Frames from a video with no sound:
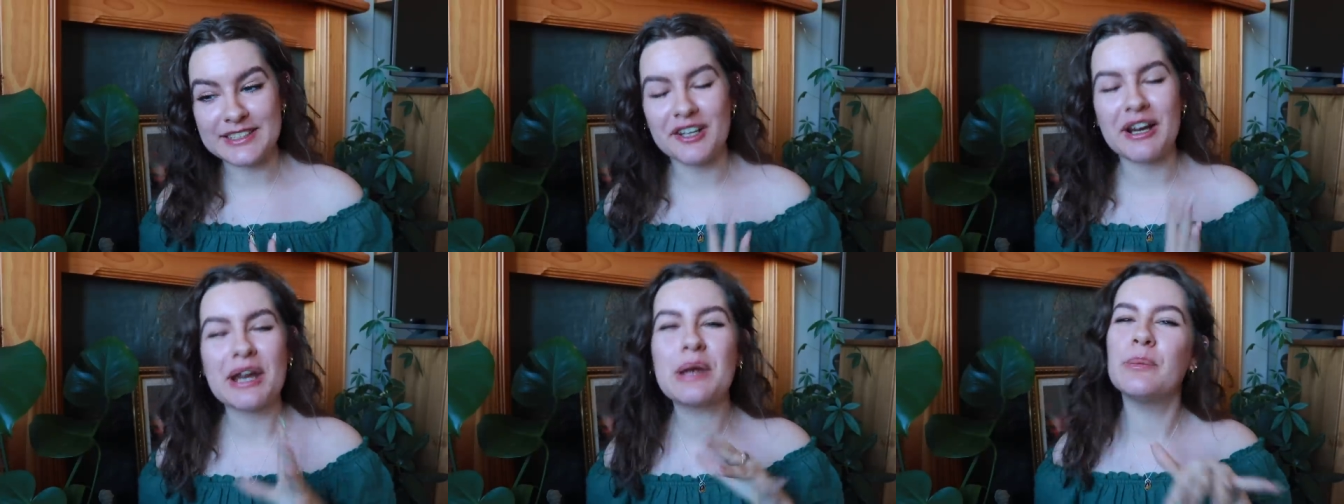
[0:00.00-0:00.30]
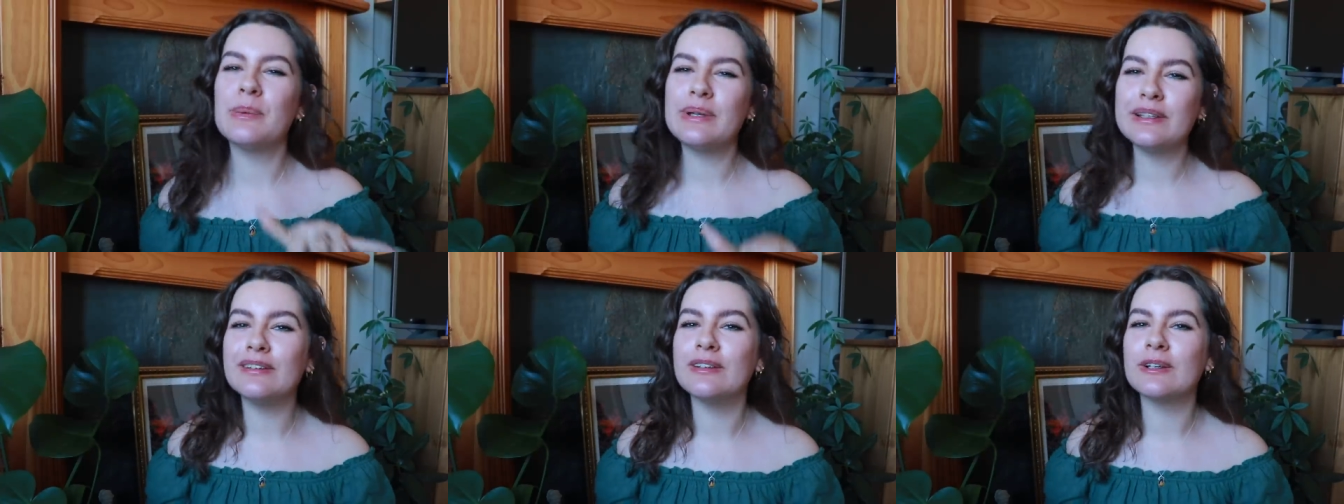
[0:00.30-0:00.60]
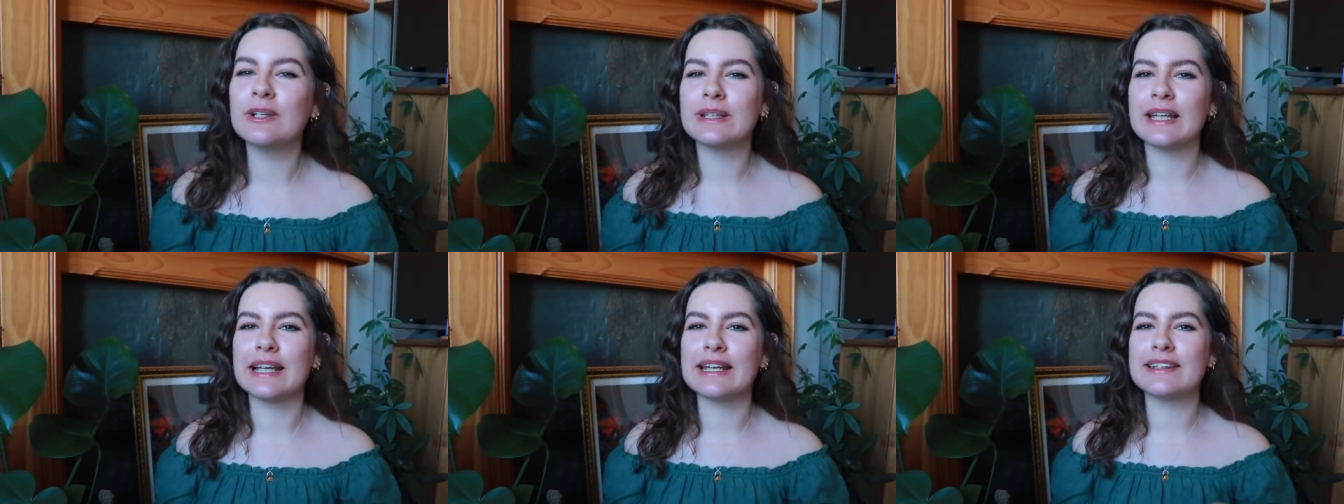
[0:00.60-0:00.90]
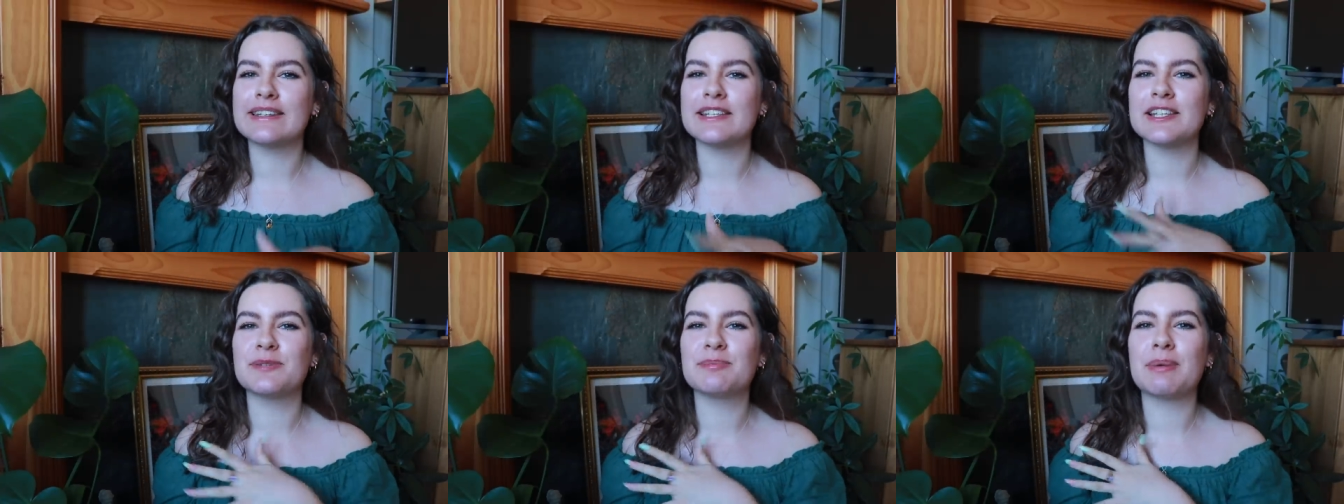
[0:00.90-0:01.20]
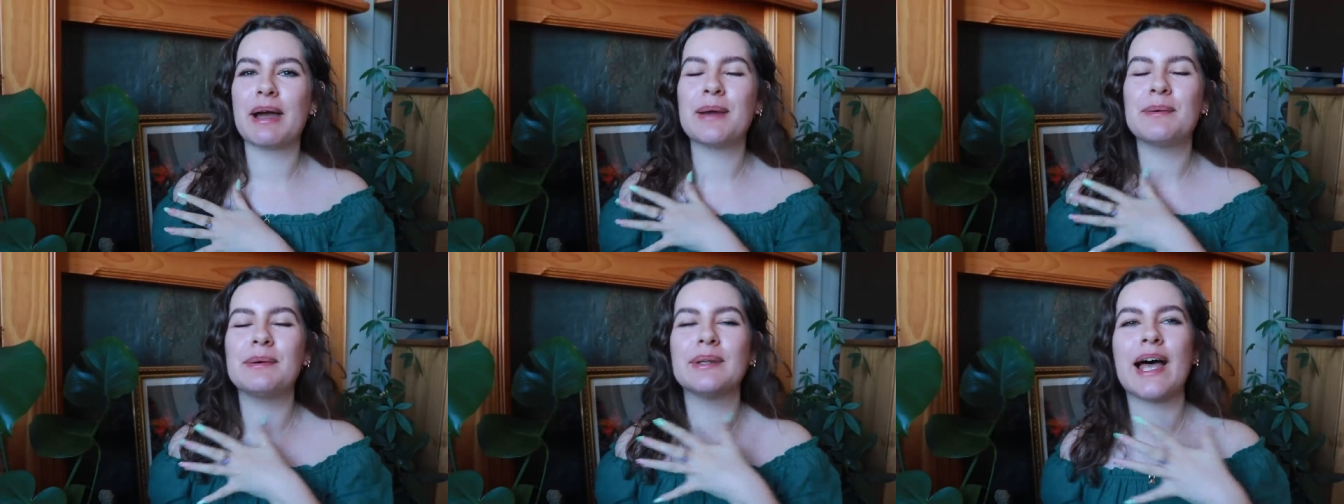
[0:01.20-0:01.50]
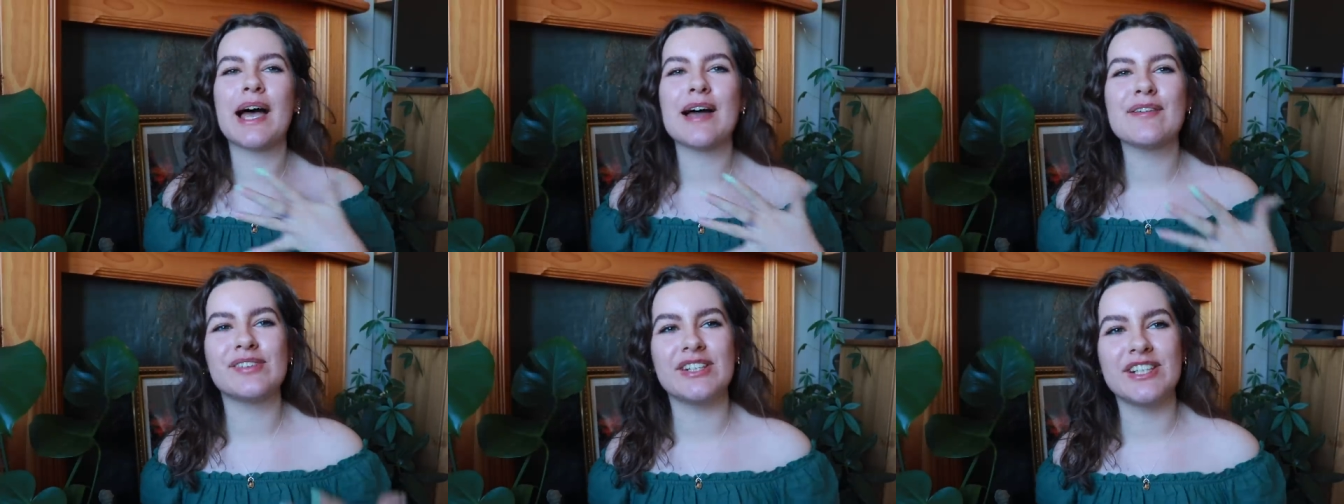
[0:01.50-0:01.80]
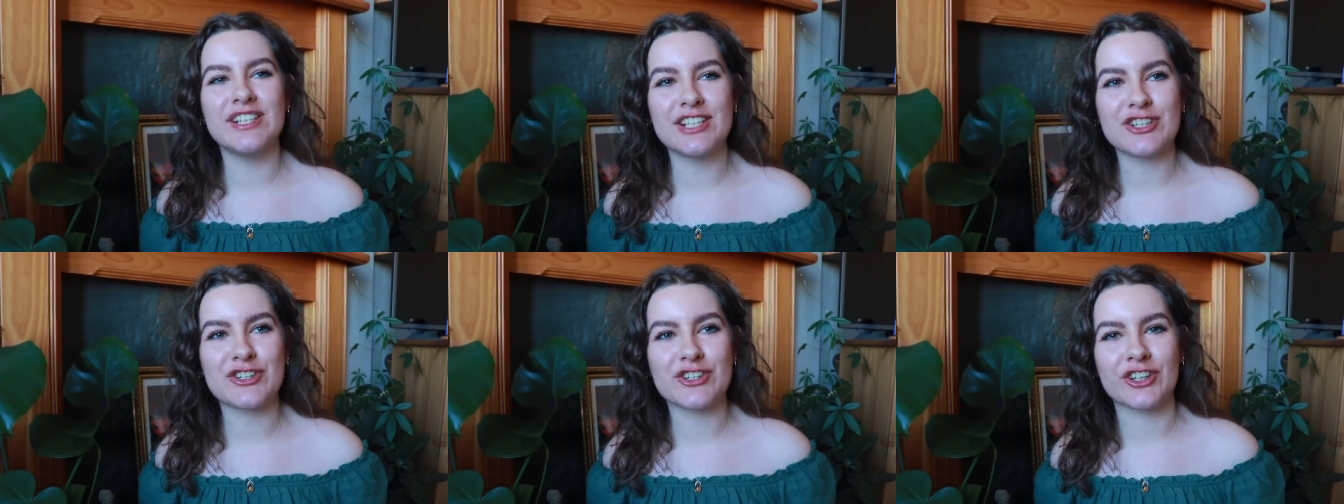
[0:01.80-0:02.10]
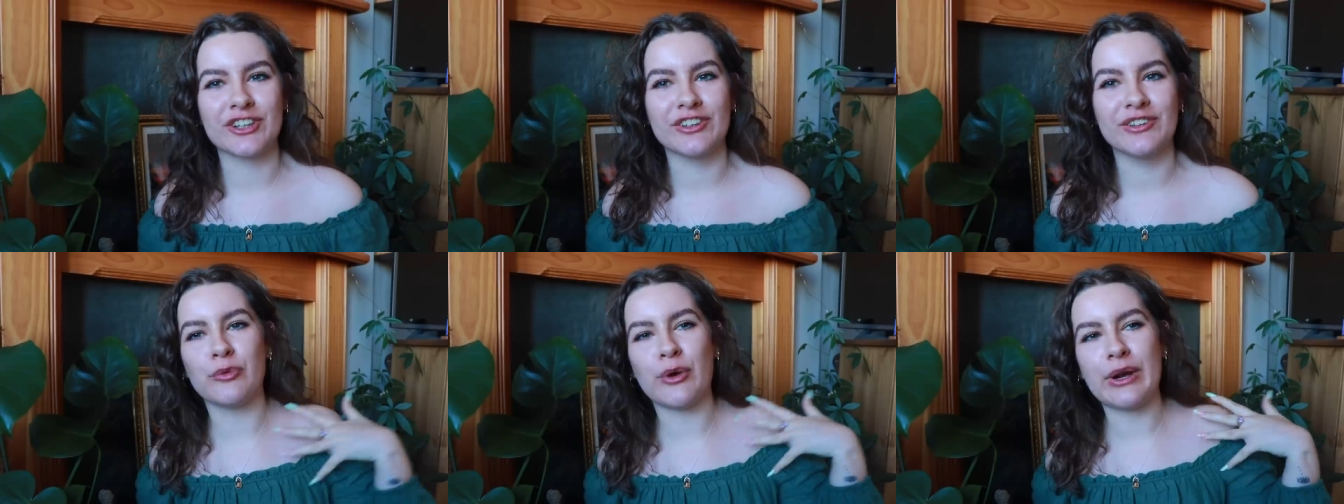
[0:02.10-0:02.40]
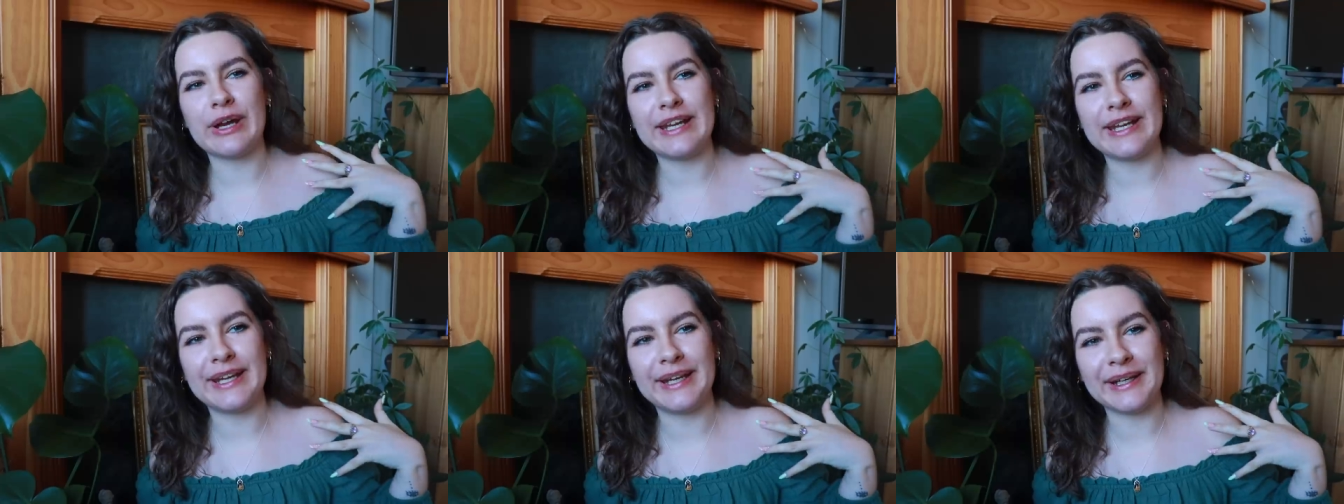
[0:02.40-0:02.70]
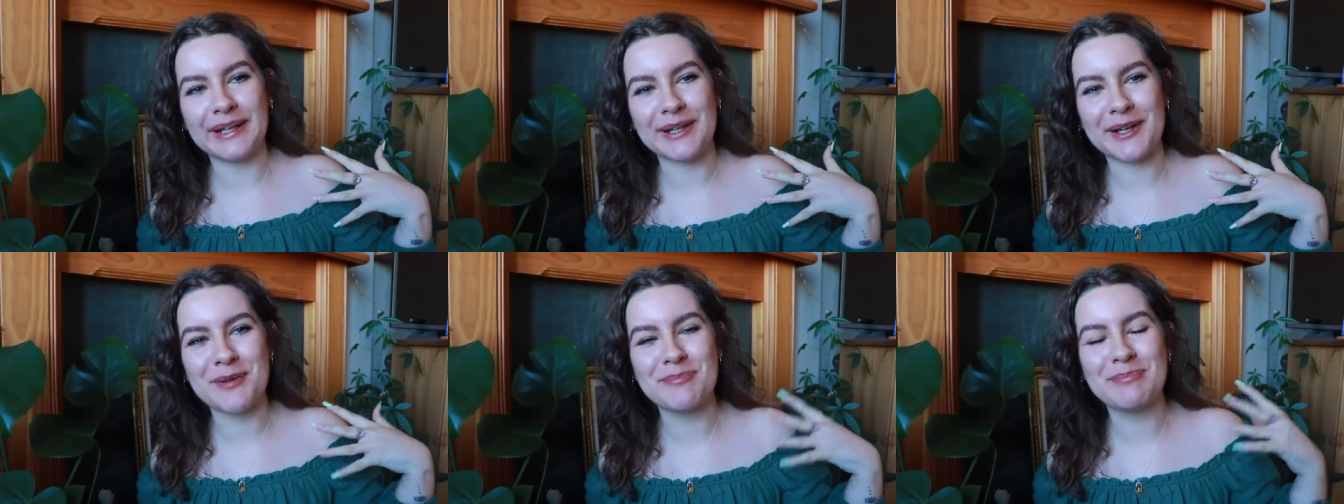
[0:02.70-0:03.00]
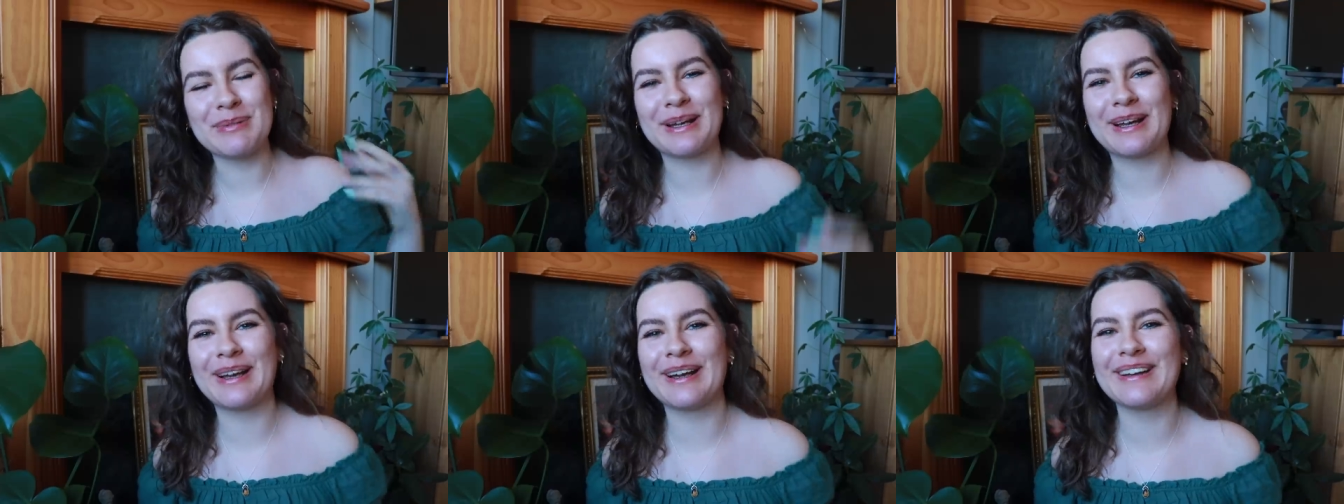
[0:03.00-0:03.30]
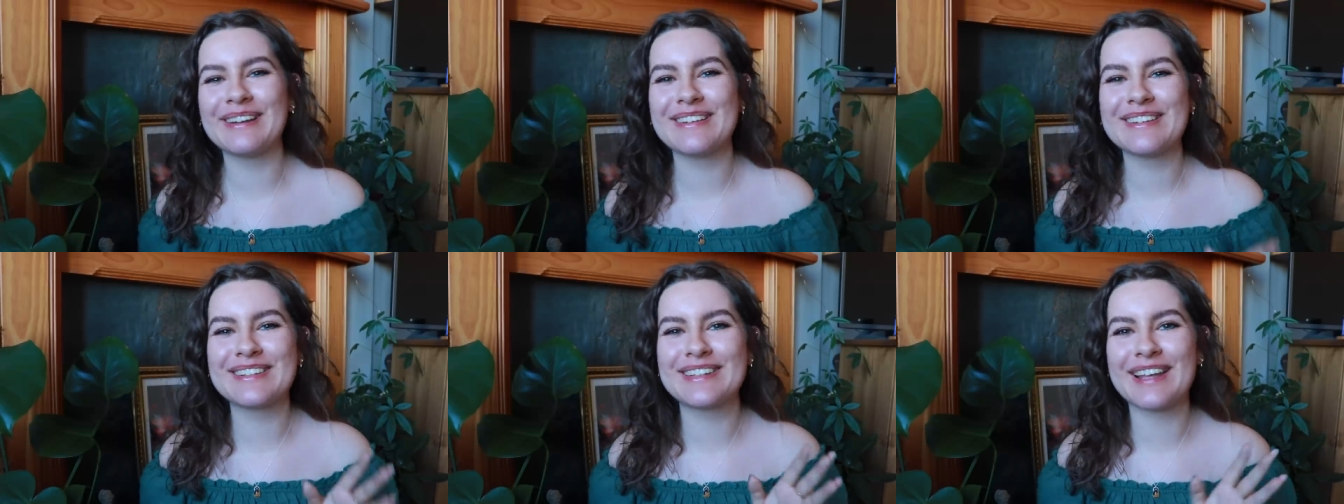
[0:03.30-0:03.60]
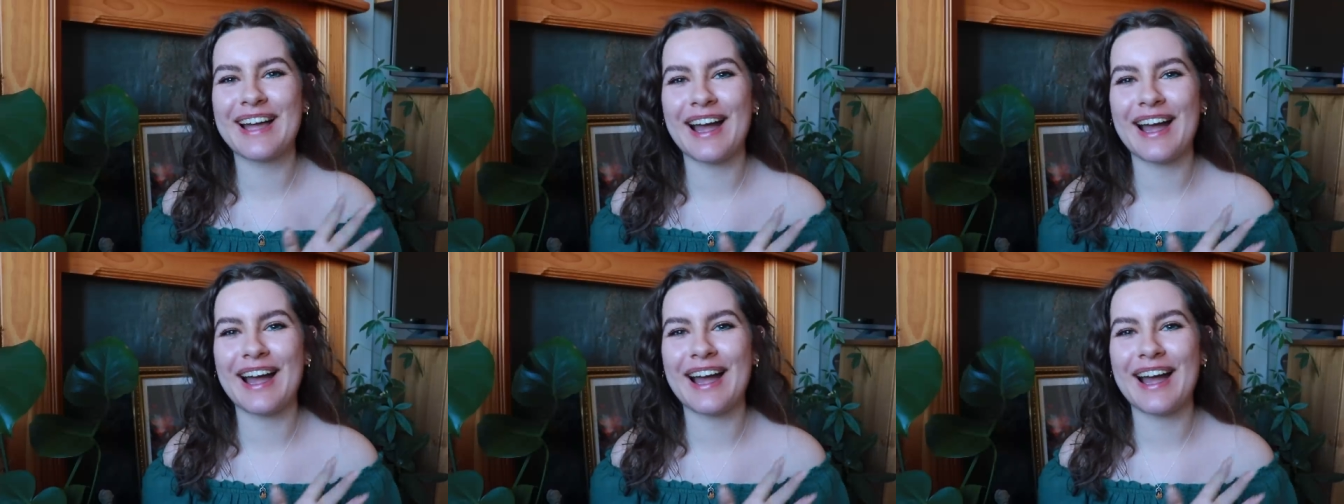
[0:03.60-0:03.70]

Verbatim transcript: I will look like this, but I will have an addition right here because